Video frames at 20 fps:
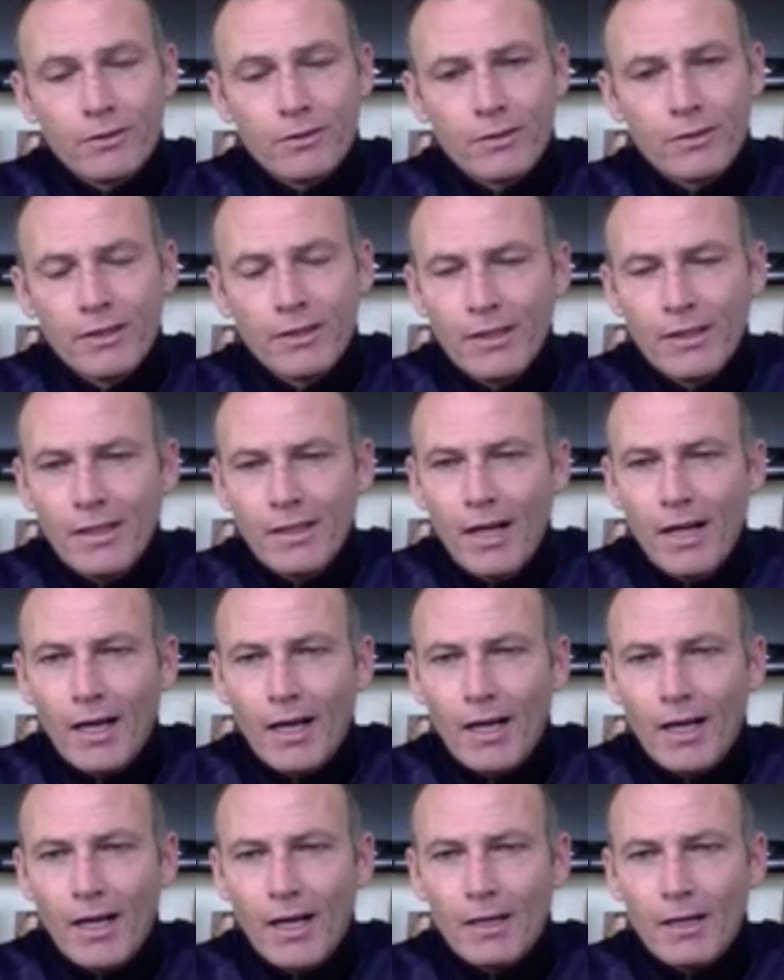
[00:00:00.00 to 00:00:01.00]
and
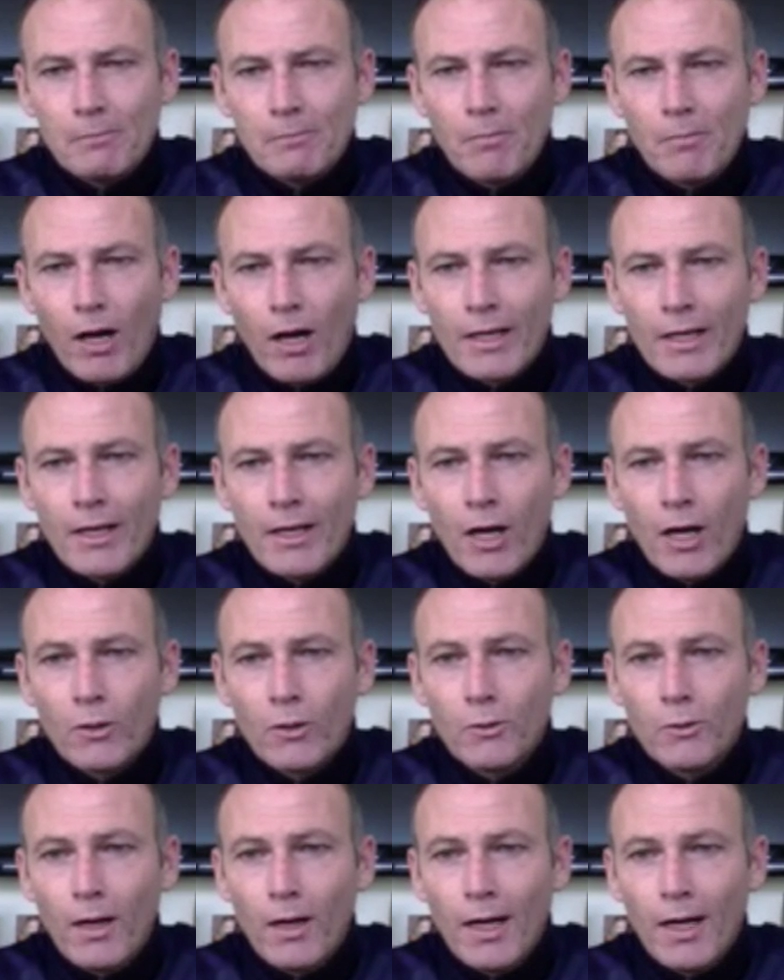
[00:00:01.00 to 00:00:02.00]
I
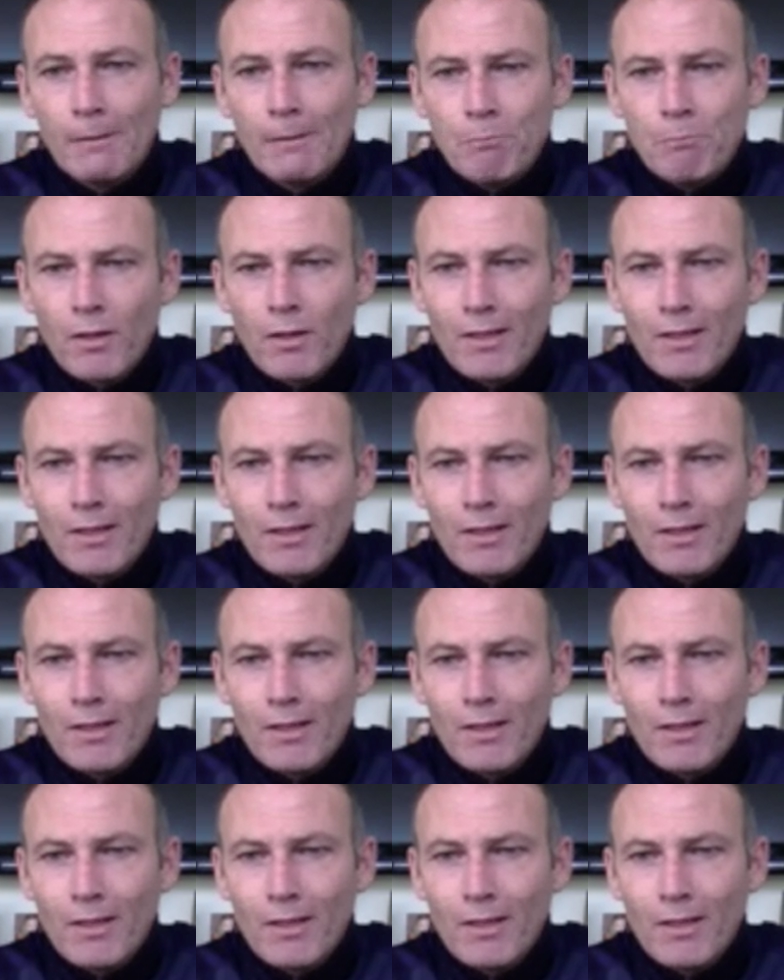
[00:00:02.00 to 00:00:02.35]
know